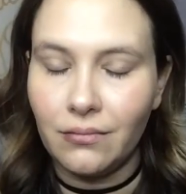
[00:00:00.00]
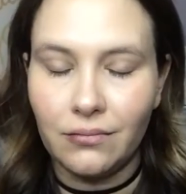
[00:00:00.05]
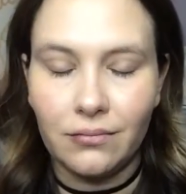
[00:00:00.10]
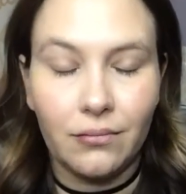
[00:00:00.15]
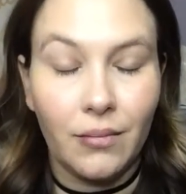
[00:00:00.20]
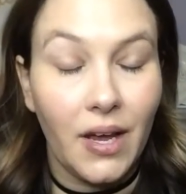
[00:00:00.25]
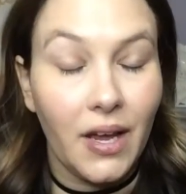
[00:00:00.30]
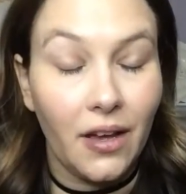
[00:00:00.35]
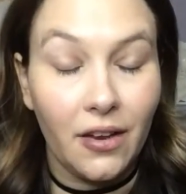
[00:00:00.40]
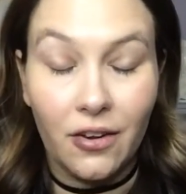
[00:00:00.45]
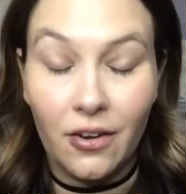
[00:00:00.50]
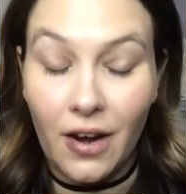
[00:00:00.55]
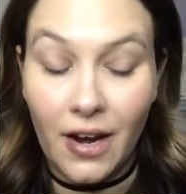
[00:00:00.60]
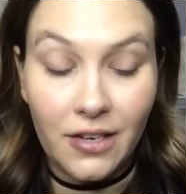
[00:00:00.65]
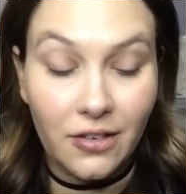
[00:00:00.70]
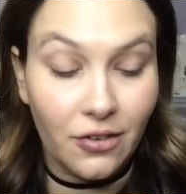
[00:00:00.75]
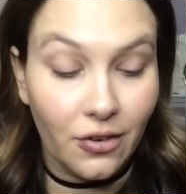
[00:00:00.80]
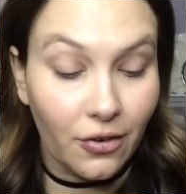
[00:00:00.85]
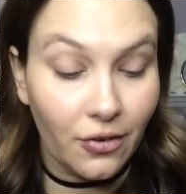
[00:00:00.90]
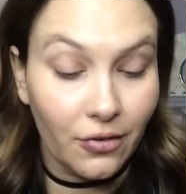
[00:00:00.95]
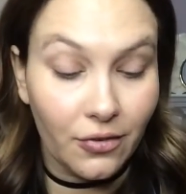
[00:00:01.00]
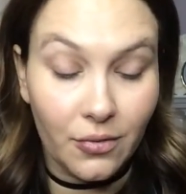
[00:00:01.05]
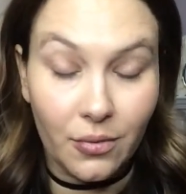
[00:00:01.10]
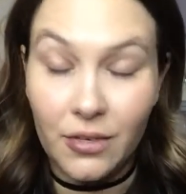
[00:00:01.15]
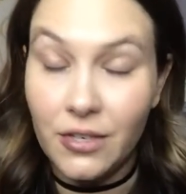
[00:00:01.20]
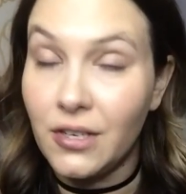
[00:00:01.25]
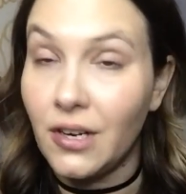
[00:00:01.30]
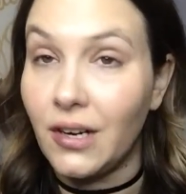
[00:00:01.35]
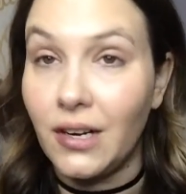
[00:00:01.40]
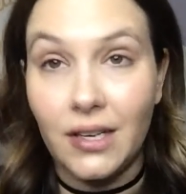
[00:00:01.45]
my under eye circles were
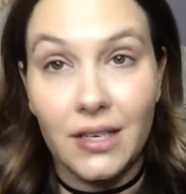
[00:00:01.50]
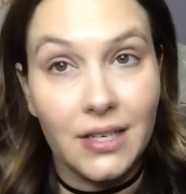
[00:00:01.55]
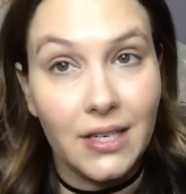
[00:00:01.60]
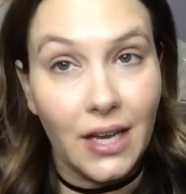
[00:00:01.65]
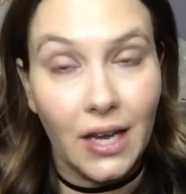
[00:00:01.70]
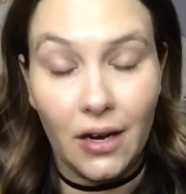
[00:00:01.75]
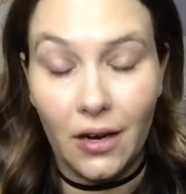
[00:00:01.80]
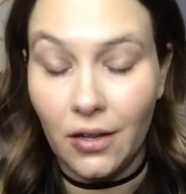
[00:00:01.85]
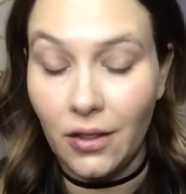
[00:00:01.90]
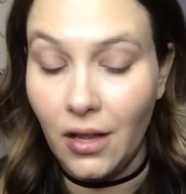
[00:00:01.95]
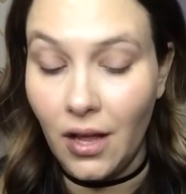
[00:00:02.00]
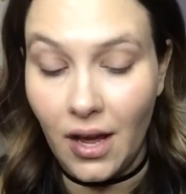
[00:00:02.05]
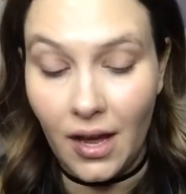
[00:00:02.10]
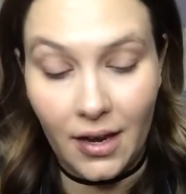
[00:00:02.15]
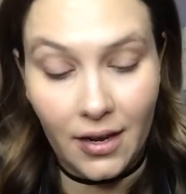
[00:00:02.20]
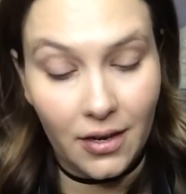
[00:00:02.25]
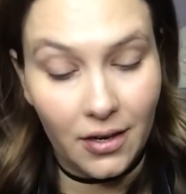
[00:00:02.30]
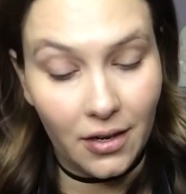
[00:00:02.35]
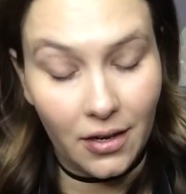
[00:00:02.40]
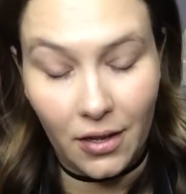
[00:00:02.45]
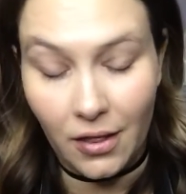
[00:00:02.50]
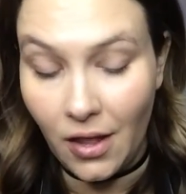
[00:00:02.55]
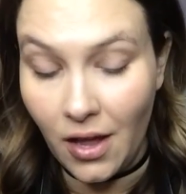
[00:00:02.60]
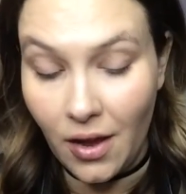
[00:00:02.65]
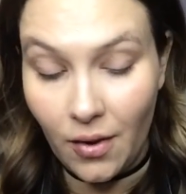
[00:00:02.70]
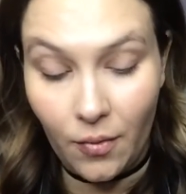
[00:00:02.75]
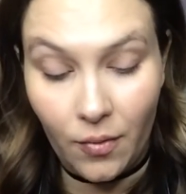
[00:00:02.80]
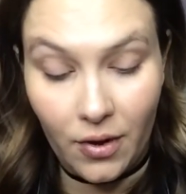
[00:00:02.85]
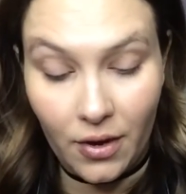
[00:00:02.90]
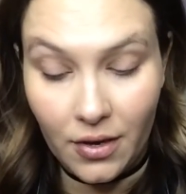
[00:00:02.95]
starting to get a
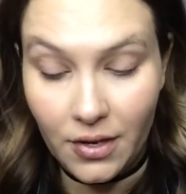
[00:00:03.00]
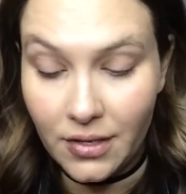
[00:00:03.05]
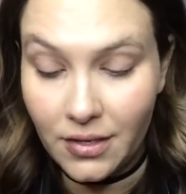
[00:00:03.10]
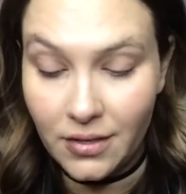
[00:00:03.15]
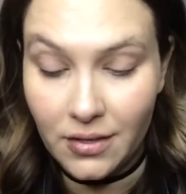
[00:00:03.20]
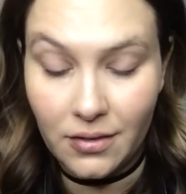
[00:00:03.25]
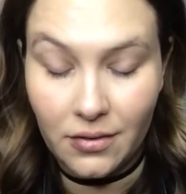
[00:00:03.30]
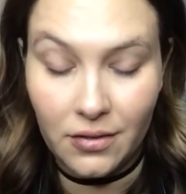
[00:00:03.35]
lot worse.